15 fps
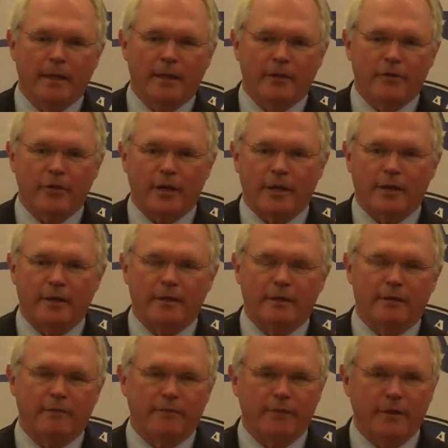second,
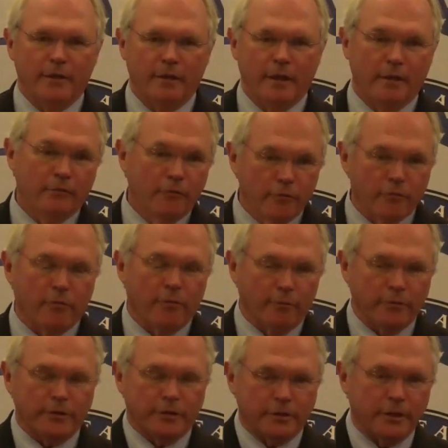defeat al-Nusra,
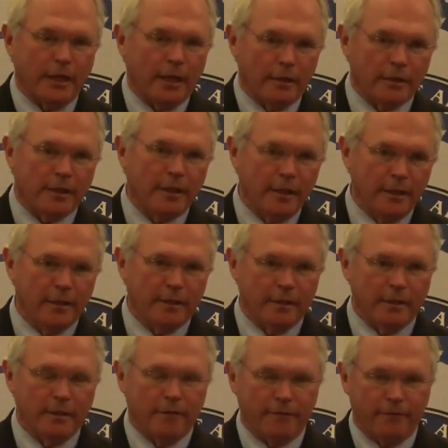which is the al-Qaeda
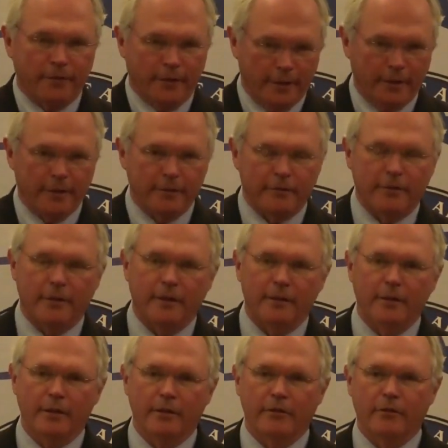affiliate
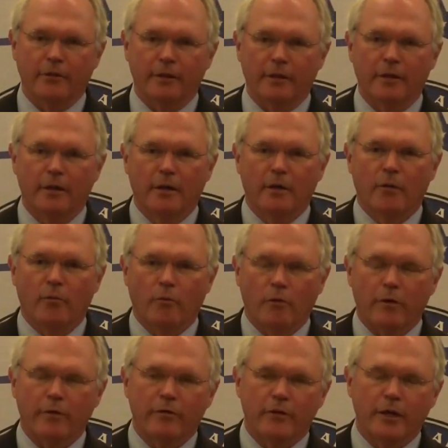in this
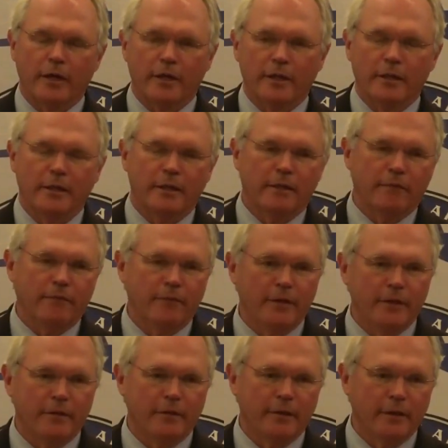war. Secondly,
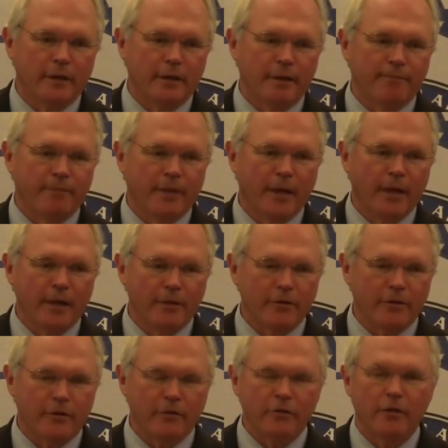defeat
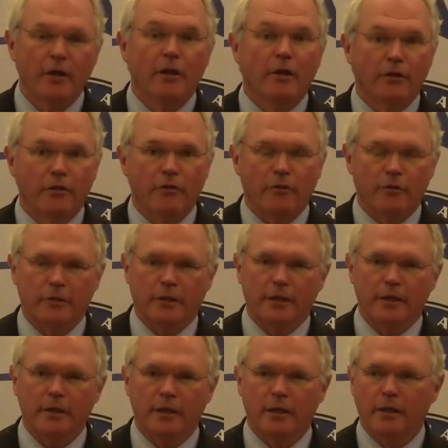ISIS.
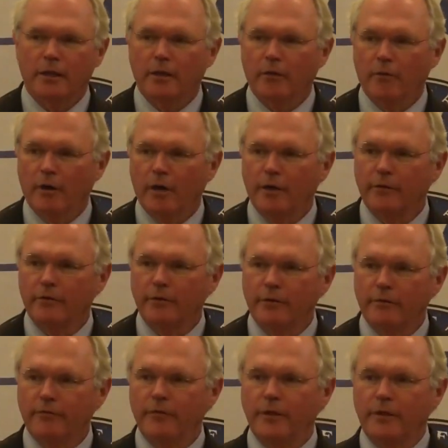Thirdly, go on to
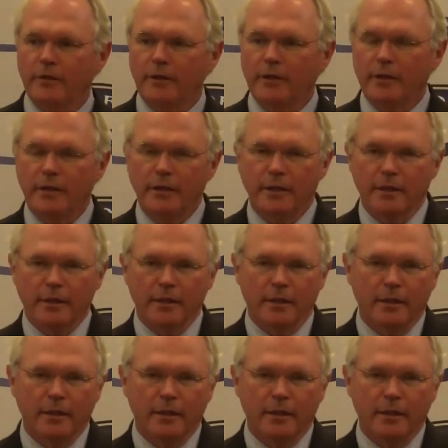defeat the